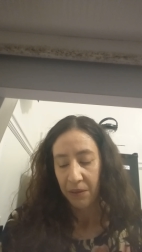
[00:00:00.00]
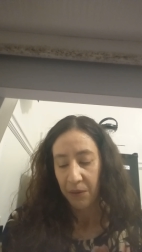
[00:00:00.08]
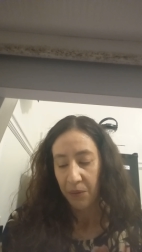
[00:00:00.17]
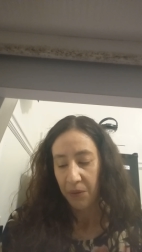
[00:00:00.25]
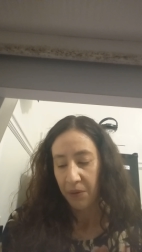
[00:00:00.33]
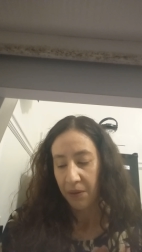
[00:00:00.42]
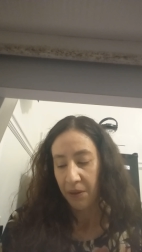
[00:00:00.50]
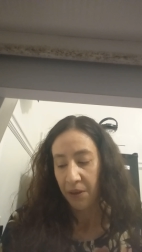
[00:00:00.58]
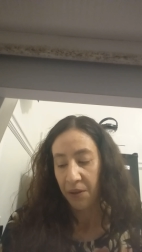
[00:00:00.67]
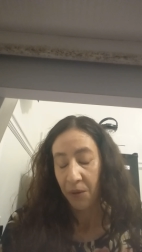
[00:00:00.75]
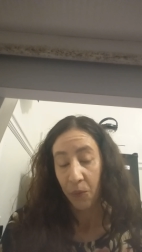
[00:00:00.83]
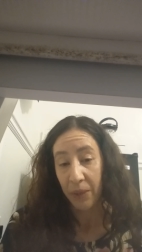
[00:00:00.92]
the the
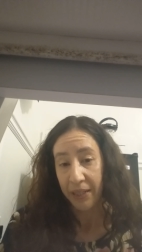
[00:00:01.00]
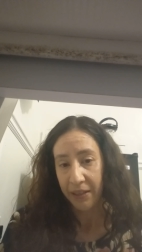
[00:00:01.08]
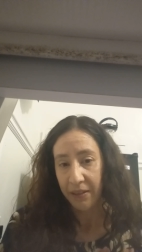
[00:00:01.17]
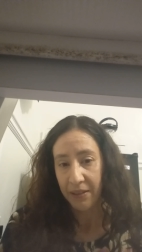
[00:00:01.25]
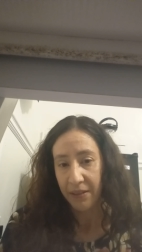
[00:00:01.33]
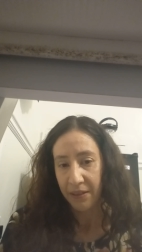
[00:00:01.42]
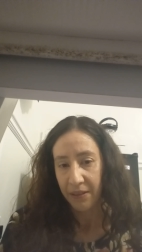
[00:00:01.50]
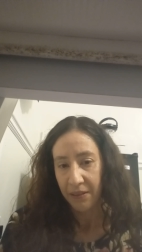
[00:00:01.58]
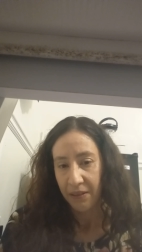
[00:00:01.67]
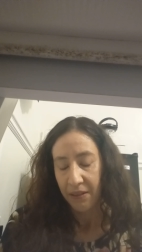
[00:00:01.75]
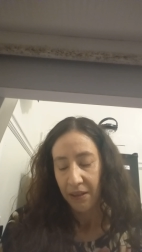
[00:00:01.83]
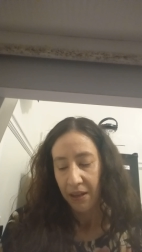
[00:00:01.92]
other wheat
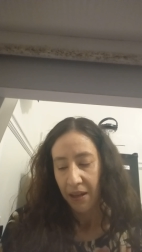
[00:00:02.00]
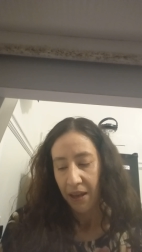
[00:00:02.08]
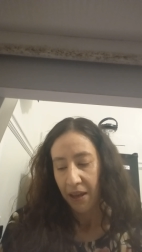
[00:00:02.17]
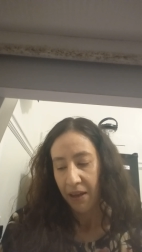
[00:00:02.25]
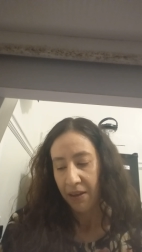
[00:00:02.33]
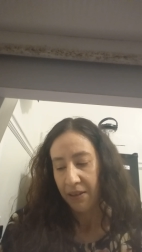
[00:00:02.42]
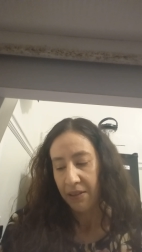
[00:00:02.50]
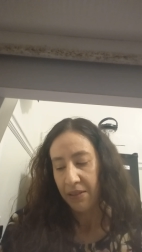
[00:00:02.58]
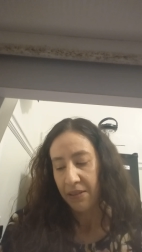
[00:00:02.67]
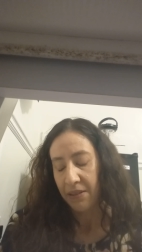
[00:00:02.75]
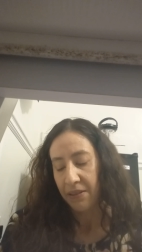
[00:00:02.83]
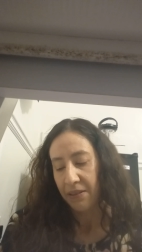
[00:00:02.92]

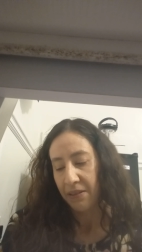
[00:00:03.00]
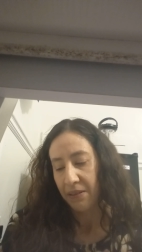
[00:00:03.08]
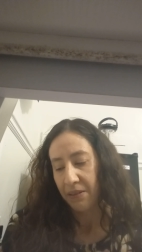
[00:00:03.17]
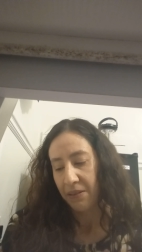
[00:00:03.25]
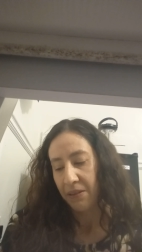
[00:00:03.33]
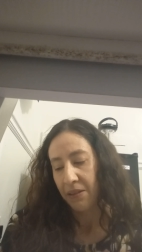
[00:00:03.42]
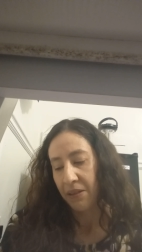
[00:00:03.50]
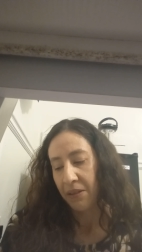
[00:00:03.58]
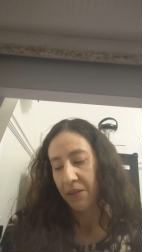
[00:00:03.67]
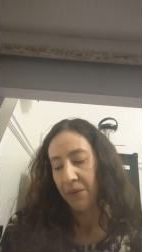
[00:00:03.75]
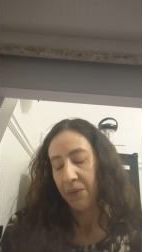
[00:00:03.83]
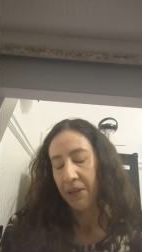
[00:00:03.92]
and
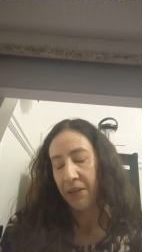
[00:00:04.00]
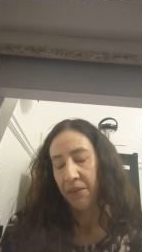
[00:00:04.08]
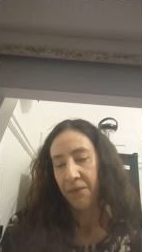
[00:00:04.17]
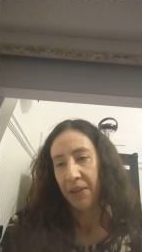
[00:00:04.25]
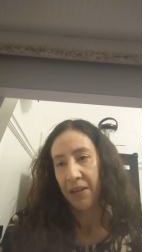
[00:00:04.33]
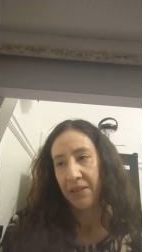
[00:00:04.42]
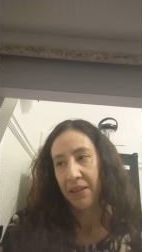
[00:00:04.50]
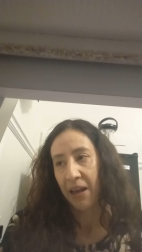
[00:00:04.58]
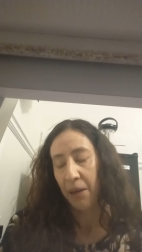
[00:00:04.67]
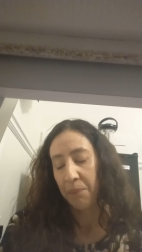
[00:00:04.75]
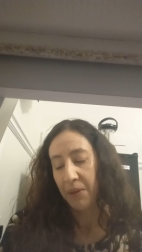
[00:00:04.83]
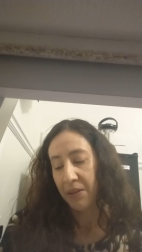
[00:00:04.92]
you know, if that
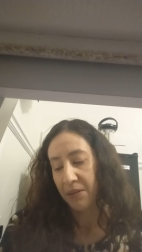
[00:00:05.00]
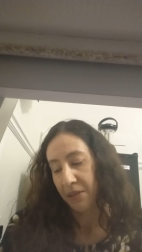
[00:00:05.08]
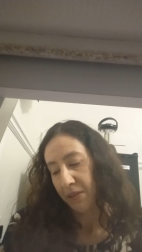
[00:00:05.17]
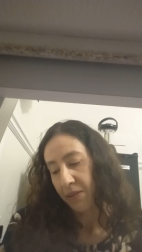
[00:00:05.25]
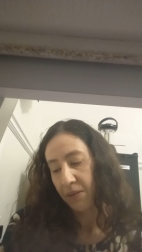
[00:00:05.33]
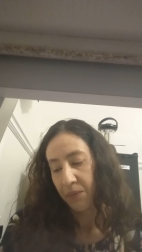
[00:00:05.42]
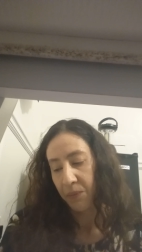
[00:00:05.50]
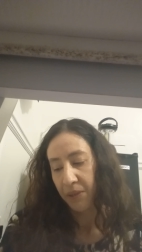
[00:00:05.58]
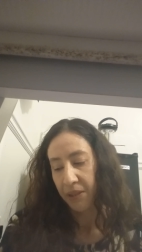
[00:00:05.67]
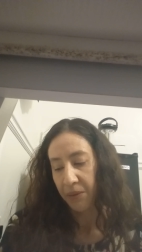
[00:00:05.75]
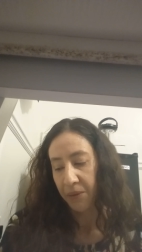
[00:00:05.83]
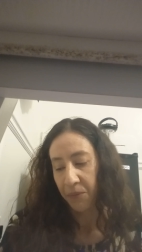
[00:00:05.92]
happens then
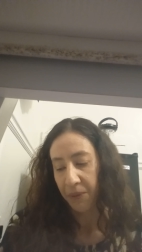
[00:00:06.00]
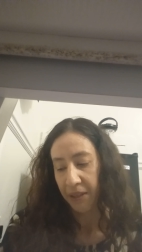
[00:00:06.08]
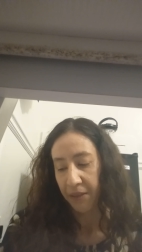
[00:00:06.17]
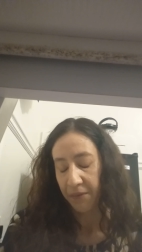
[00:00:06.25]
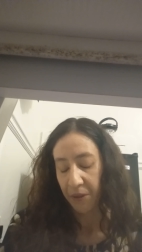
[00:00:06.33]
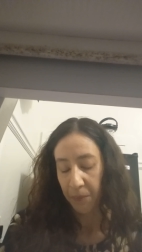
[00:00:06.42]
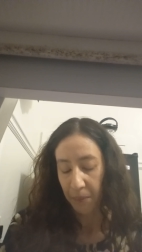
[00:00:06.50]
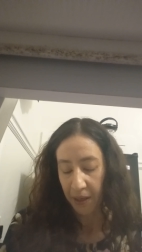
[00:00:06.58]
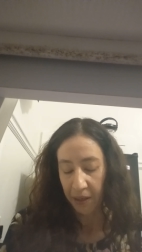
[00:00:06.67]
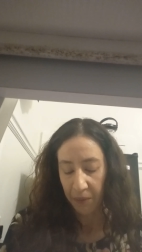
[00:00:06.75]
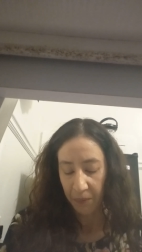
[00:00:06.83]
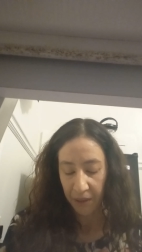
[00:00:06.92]
uh, whatever.
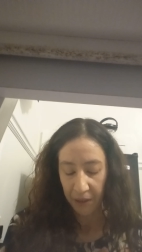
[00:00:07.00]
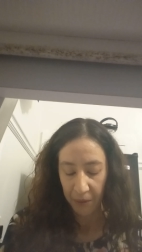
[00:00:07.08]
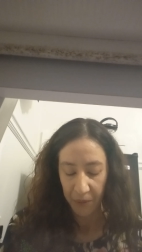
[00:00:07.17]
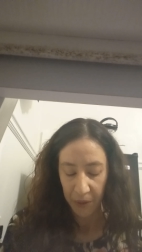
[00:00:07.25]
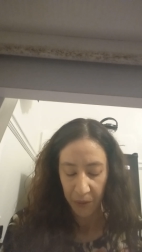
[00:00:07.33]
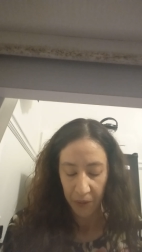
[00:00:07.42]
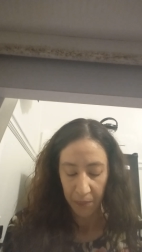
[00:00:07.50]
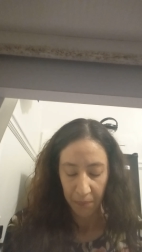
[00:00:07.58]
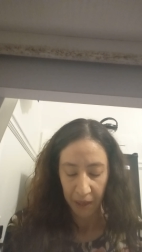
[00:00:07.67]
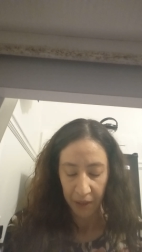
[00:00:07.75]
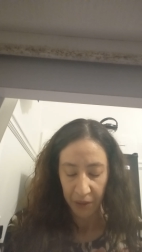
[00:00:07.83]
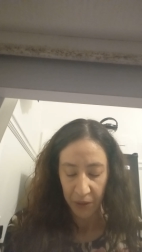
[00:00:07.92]
But what I was going
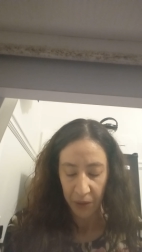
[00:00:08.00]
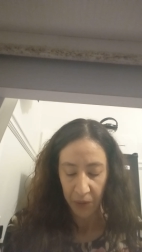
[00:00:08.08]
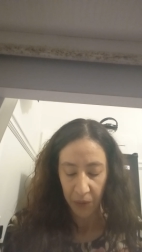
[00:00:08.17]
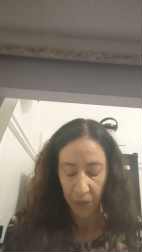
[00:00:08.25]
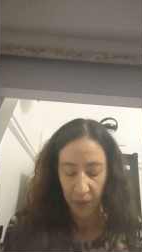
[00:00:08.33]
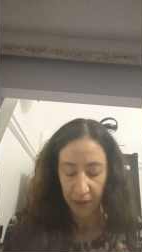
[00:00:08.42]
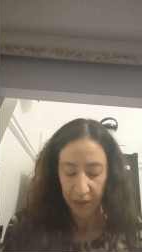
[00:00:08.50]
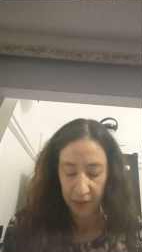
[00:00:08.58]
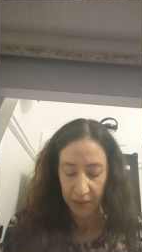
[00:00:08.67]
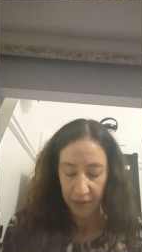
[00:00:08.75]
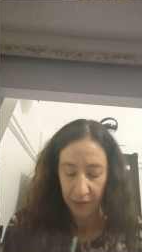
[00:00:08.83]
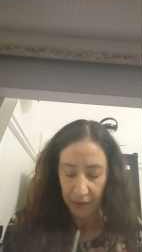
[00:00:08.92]
back to
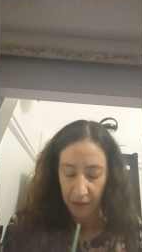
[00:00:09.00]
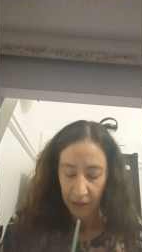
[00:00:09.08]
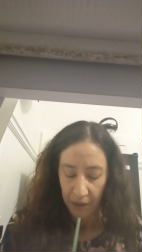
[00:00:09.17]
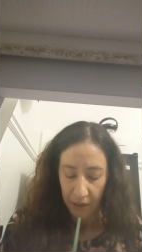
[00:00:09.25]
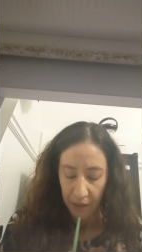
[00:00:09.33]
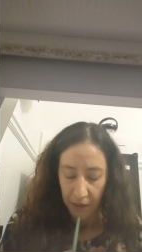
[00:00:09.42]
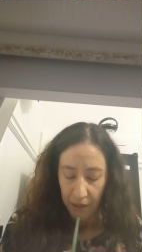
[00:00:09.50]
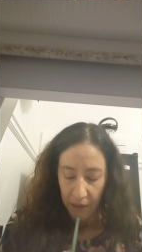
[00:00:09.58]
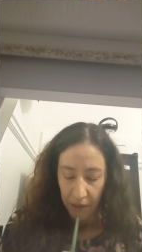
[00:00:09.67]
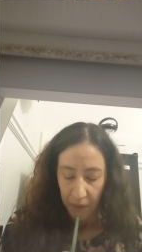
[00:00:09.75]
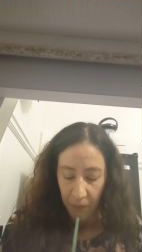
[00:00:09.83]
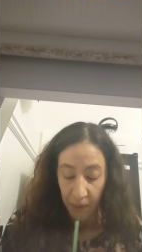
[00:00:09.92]
was
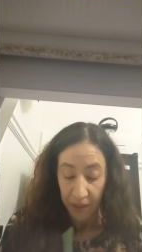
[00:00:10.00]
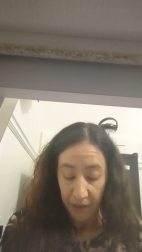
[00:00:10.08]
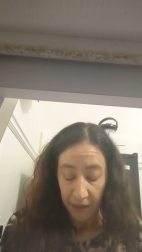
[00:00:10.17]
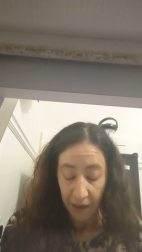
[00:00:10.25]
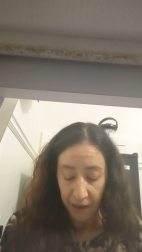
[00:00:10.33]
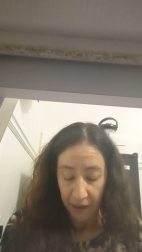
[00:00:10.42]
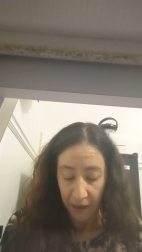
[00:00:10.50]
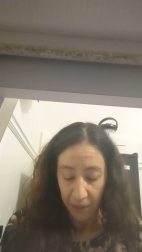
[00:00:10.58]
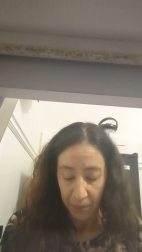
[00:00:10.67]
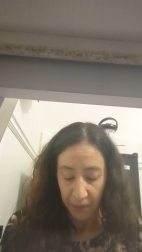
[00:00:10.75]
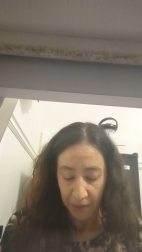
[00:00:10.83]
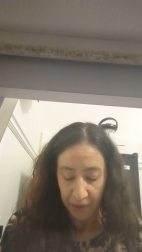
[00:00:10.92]
when that
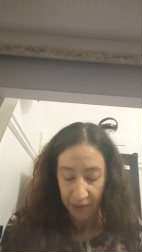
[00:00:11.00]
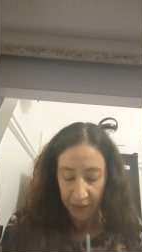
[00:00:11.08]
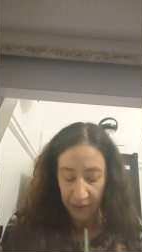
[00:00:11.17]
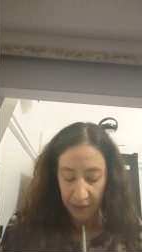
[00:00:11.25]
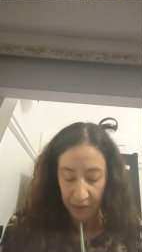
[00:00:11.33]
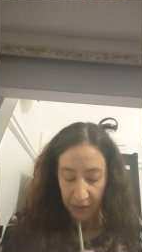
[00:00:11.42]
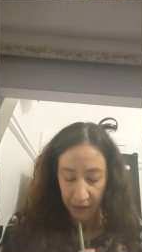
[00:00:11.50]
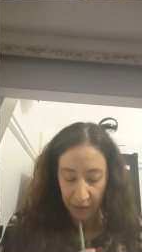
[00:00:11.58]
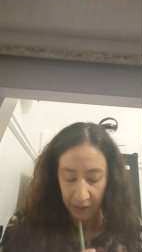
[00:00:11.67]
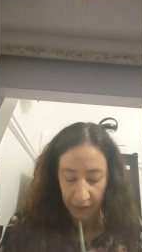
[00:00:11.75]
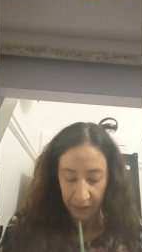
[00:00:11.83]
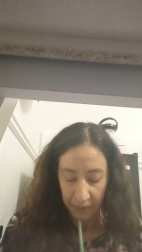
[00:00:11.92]
happens,
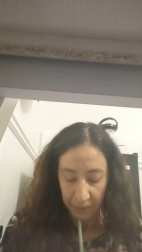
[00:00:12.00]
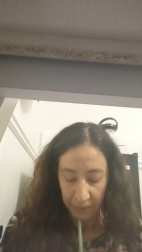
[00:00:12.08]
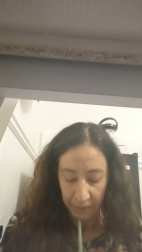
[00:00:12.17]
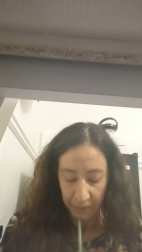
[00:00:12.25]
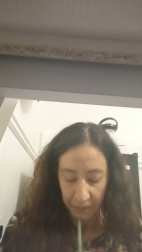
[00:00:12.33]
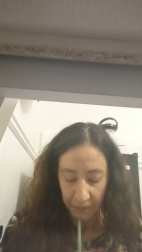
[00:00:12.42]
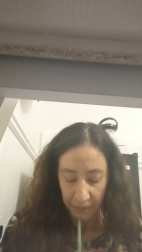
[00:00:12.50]
um,